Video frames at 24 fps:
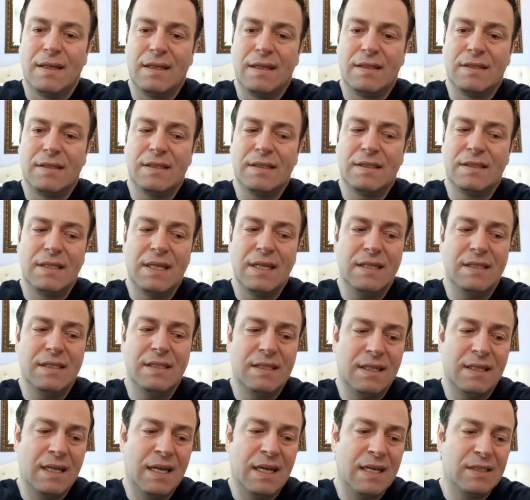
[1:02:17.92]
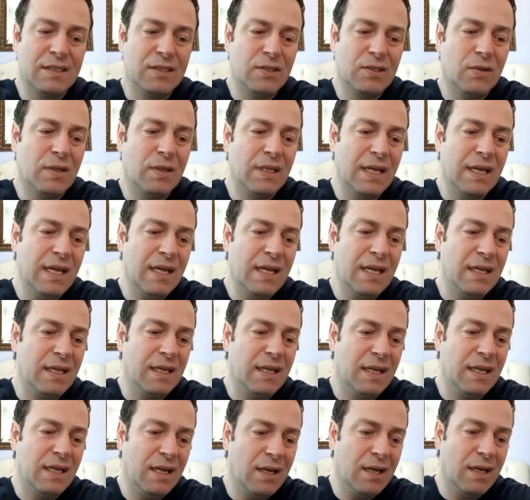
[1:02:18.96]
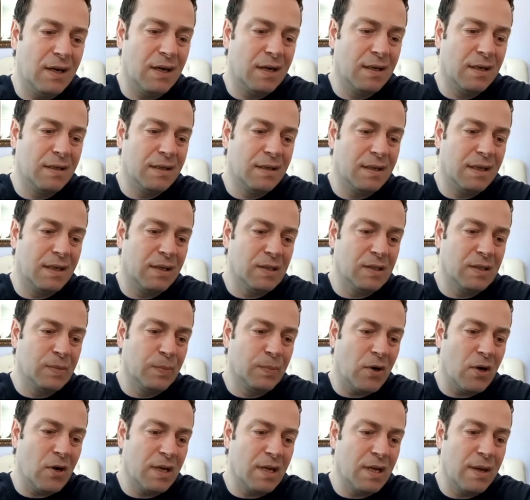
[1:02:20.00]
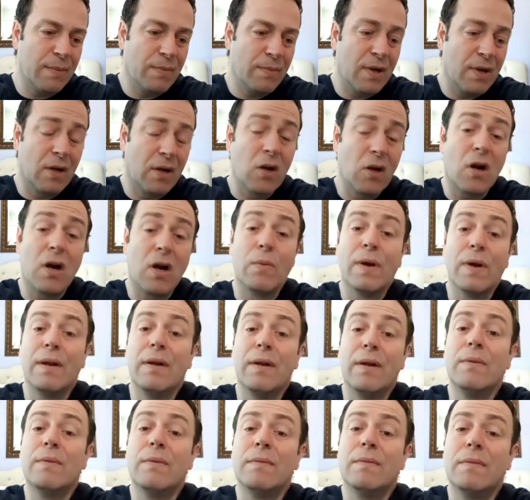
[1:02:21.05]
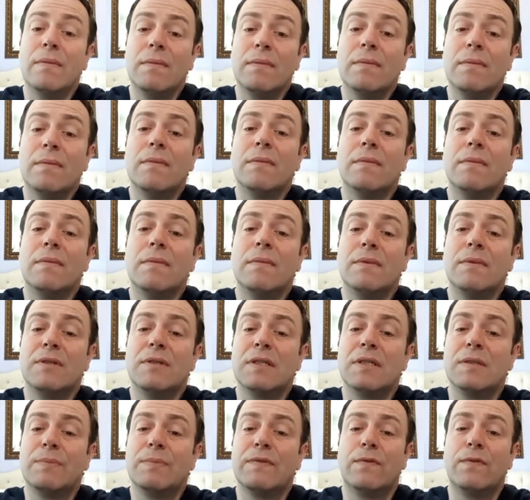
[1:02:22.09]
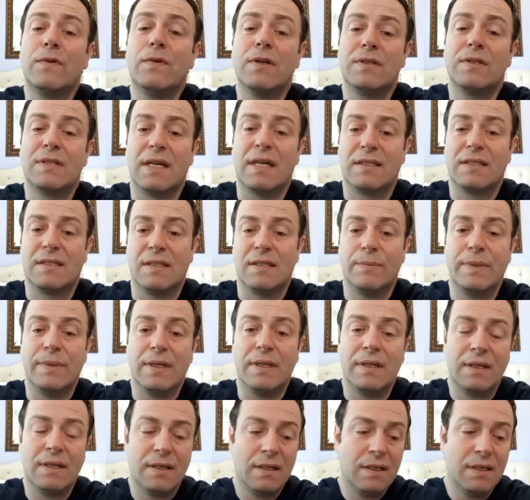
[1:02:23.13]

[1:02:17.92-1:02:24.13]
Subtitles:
Just yesterday, I saw a lady here. I was parking my car when, just before you texted me.